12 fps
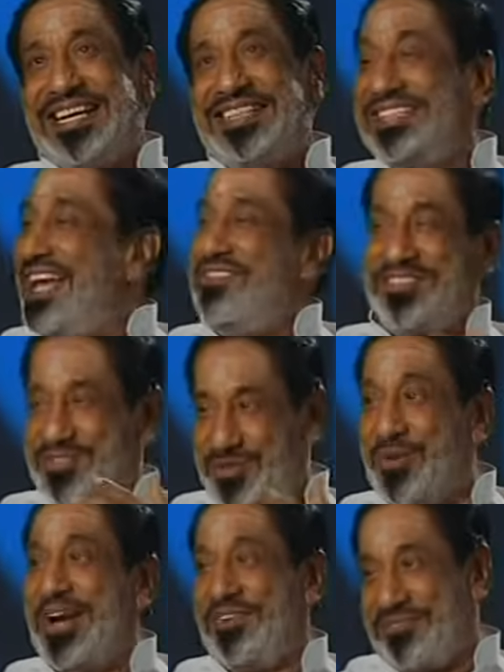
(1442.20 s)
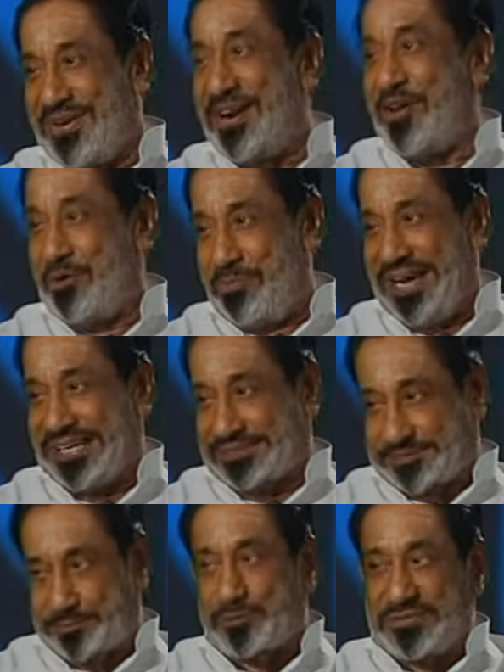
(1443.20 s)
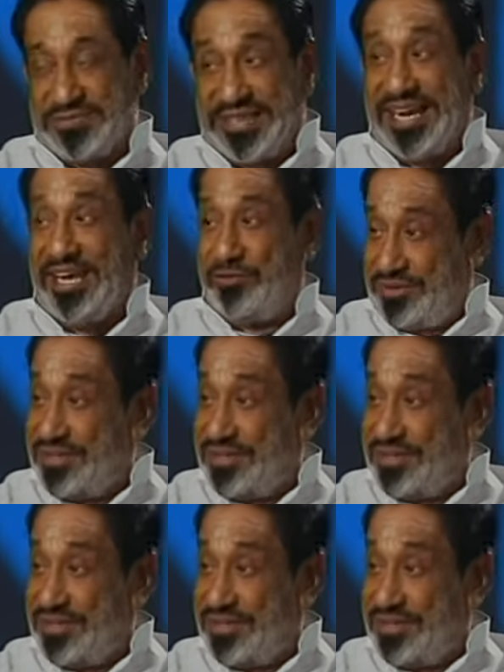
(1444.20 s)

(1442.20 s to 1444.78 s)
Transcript: Dave is a great friend of mine. Uh-huh. Dave.